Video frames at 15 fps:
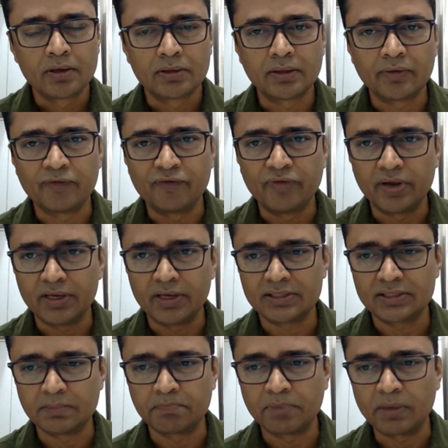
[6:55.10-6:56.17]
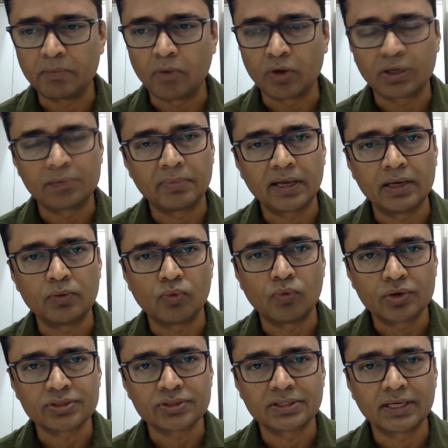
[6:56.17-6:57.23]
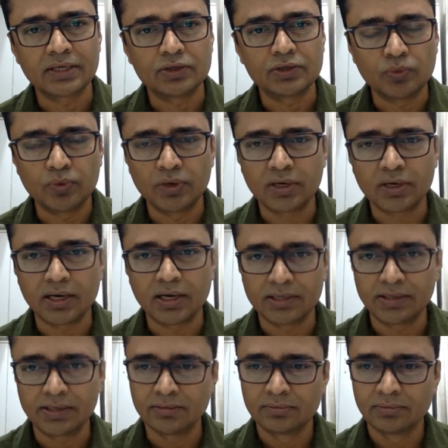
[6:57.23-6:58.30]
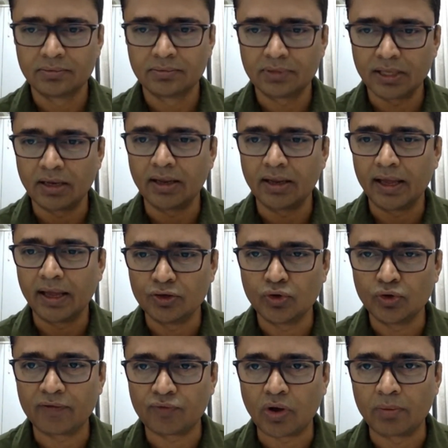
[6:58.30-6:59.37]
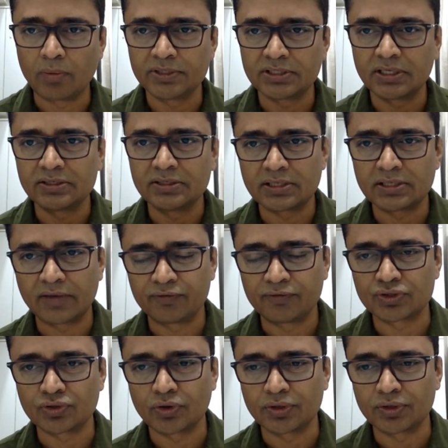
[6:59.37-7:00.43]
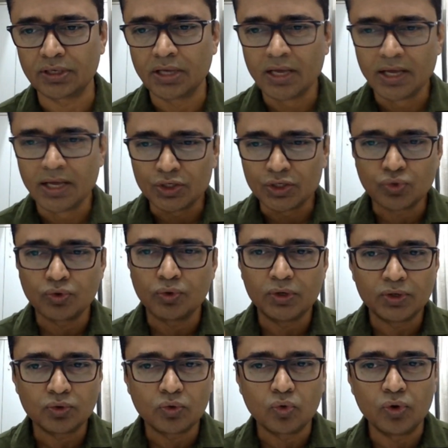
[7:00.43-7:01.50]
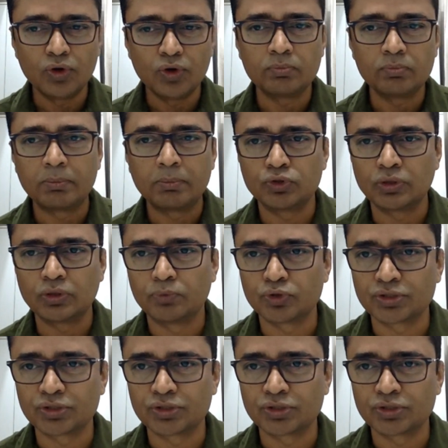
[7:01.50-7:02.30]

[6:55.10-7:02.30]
the very simple bottom line was that you work hard, that and you have common sense, life is sorted. You don't need to go into mumbo jumbo